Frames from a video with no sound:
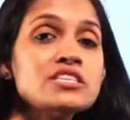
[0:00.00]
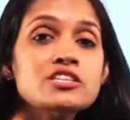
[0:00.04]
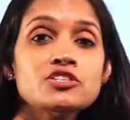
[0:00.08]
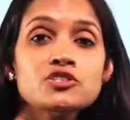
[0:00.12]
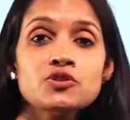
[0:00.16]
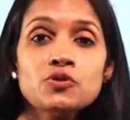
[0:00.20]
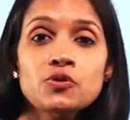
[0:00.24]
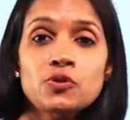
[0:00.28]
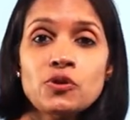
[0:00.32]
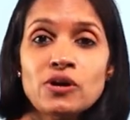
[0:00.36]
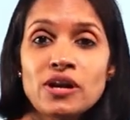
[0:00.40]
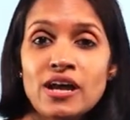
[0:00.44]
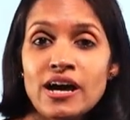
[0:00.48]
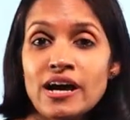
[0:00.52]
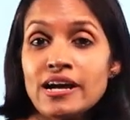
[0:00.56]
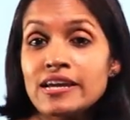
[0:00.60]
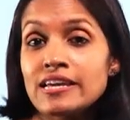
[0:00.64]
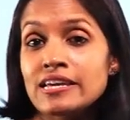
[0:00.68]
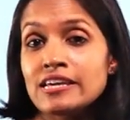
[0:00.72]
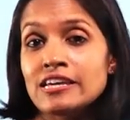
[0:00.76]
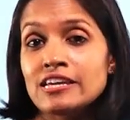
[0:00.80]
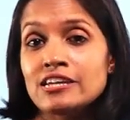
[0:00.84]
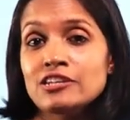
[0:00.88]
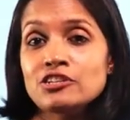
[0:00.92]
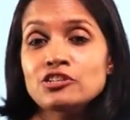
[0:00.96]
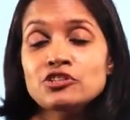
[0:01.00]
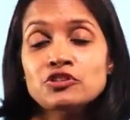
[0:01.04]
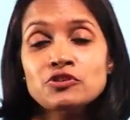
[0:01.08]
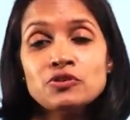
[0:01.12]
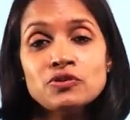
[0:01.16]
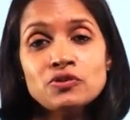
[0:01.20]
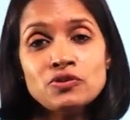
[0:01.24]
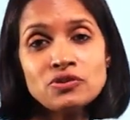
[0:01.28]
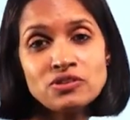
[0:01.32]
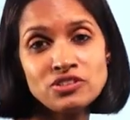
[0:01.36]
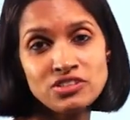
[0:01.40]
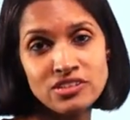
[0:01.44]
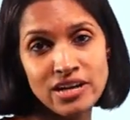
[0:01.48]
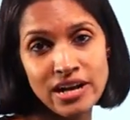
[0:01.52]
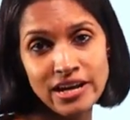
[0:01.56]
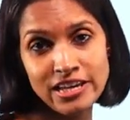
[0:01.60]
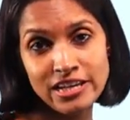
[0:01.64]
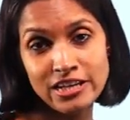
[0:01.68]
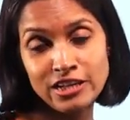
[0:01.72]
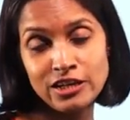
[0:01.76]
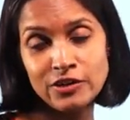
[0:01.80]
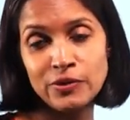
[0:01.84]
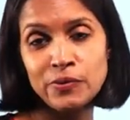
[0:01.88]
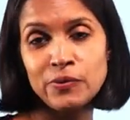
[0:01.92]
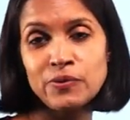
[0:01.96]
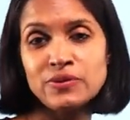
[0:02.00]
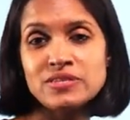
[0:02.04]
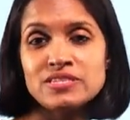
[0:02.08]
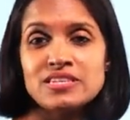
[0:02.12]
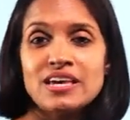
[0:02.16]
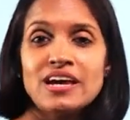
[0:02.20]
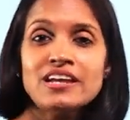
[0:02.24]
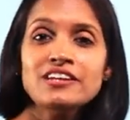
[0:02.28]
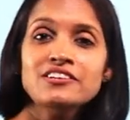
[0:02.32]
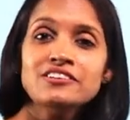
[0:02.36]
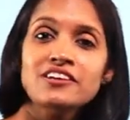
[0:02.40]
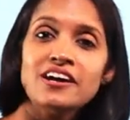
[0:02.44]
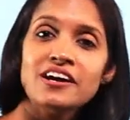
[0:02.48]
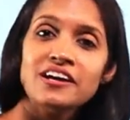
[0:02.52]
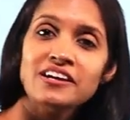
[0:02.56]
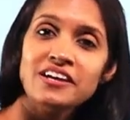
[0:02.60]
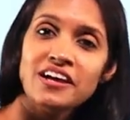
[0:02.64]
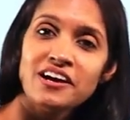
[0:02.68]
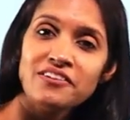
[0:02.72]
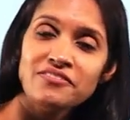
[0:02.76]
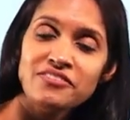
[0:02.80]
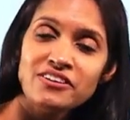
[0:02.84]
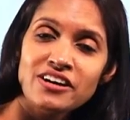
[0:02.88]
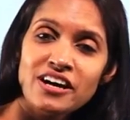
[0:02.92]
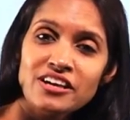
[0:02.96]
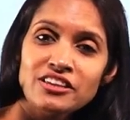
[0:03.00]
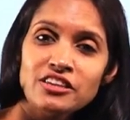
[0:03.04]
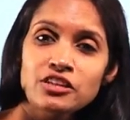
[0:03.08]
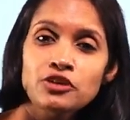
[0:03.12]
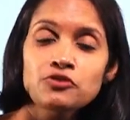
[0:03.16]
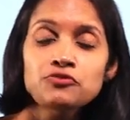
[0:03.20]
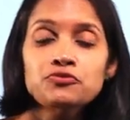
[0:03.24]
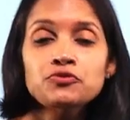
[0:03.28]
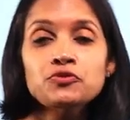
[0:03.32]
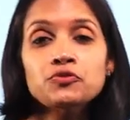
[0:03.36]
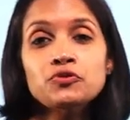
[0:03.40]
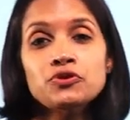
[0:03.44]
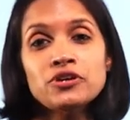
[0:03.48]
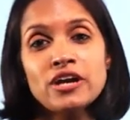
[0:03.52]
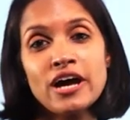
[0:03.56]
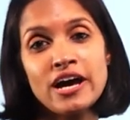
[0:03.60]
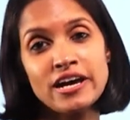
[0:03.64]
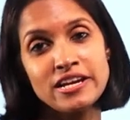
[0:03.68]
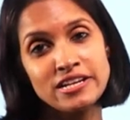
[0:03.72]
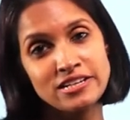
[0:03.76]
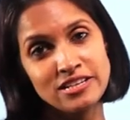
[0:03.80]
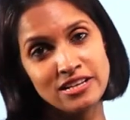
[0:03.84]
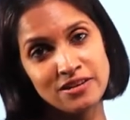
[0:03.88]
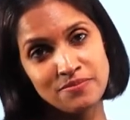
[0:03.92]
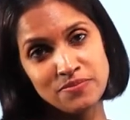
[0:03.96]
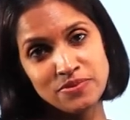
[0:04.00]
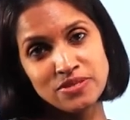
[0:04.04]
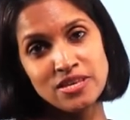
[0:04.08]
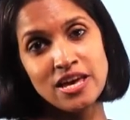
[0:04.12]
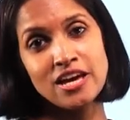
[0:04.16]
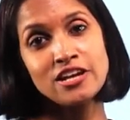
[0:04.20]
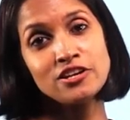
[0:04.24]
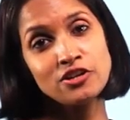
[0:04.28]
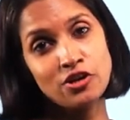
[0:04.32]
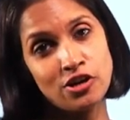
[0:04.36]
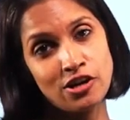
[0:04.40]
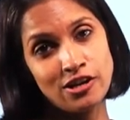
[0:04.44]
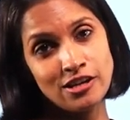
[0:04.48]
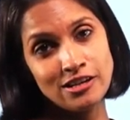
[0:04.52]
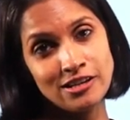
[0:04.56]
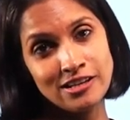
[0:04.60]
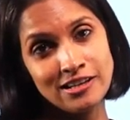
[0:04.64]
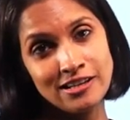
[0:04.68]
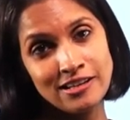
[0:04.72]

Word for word: solar heat to dry clothes and dry our other food items and all.